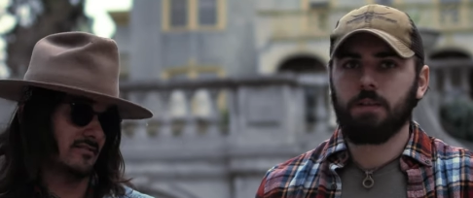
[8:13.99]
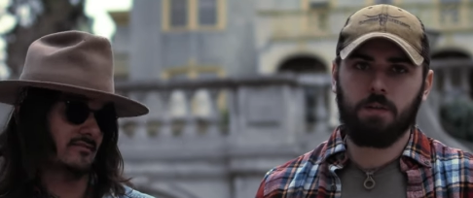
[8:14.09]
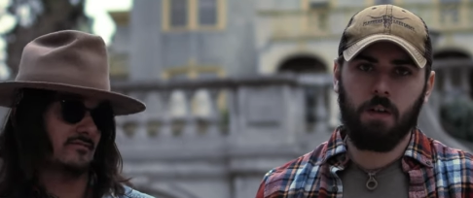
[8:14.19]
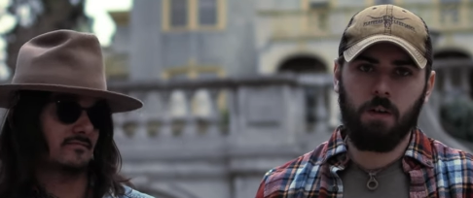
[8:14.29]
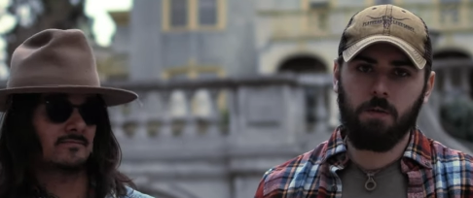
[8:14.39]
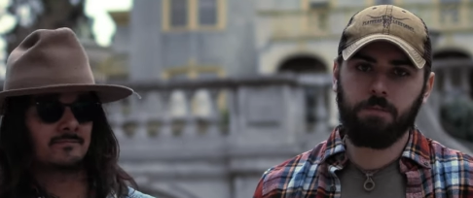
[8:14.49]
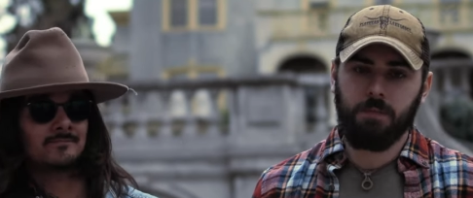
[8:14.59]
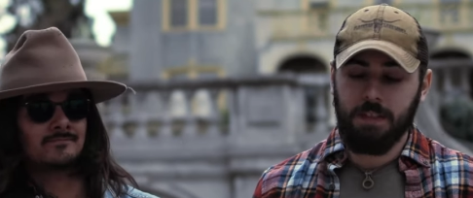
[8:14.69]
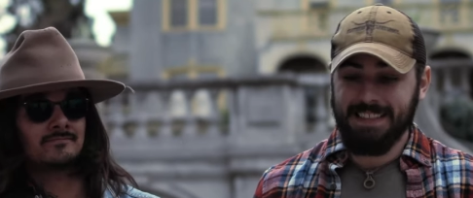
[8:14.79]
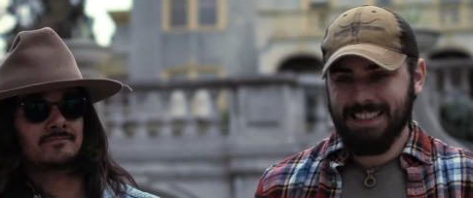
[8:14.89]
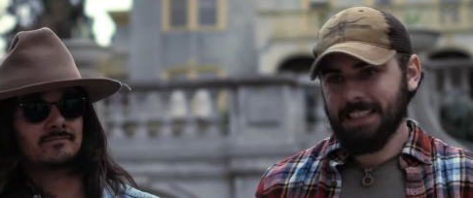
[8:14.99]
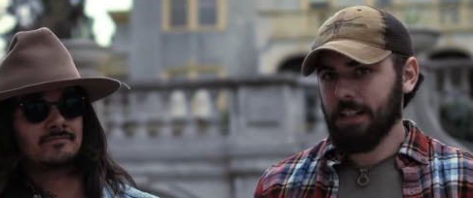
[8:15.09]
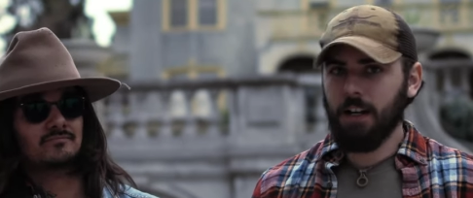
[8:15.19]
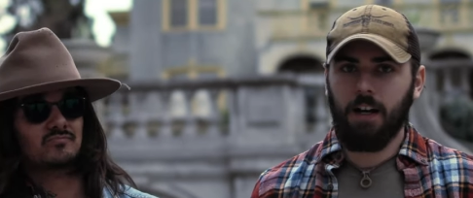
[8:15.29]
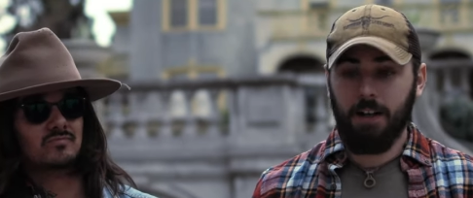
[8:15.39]
Speaker 1: So
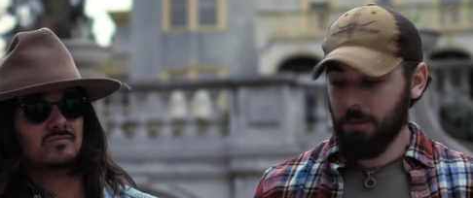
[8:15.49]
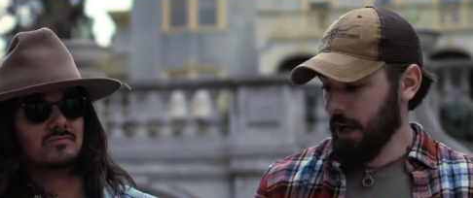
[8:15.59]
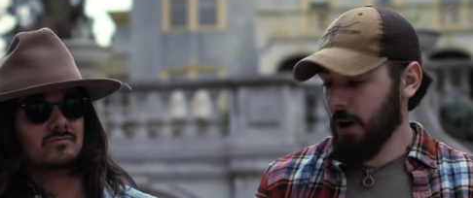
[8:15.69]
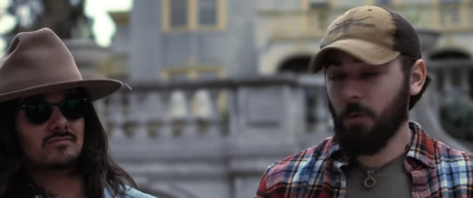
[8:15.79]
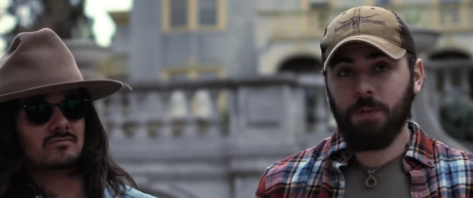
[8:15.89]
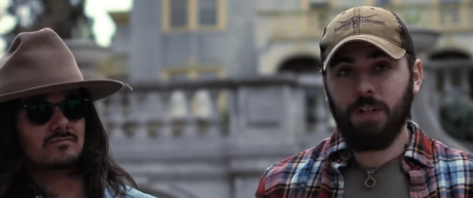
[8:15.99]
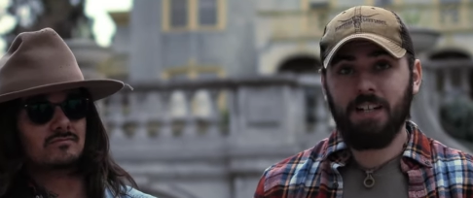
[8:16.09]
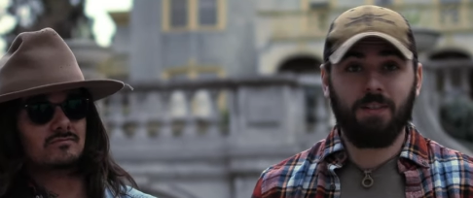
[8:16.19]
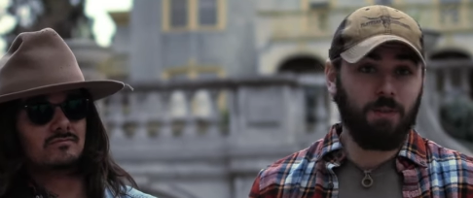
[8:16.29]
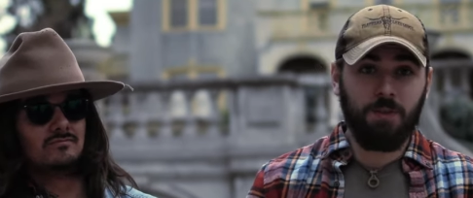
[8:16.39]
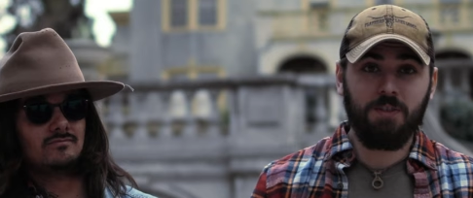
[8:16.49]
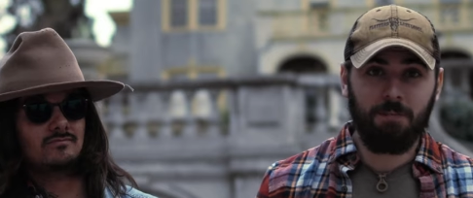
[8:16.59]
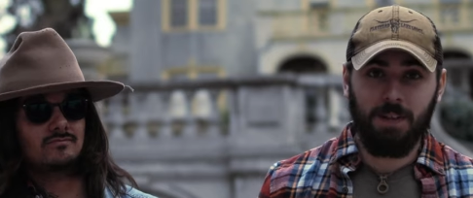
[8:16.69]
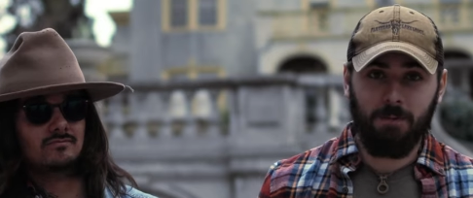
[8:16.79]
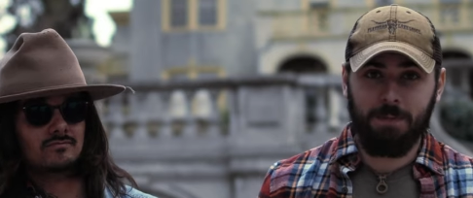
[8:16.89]
I hope you guys learned
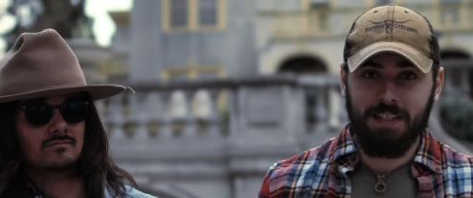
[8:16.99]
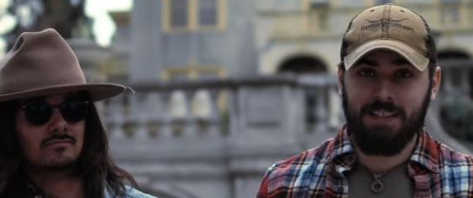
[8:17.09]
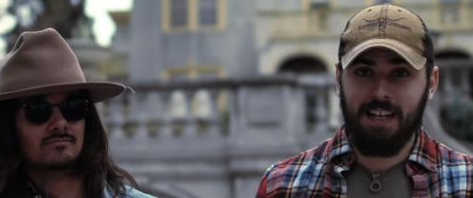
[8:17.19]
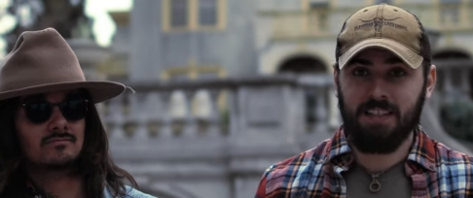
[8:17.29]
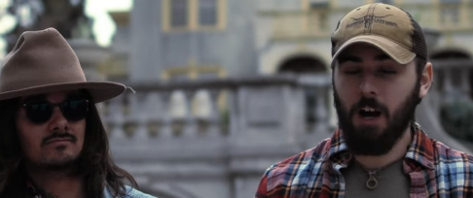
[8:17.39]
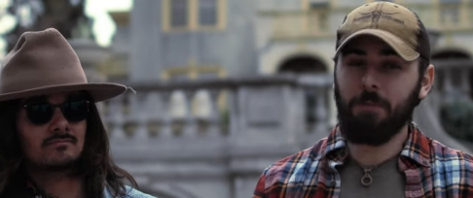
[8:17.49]
something from this test.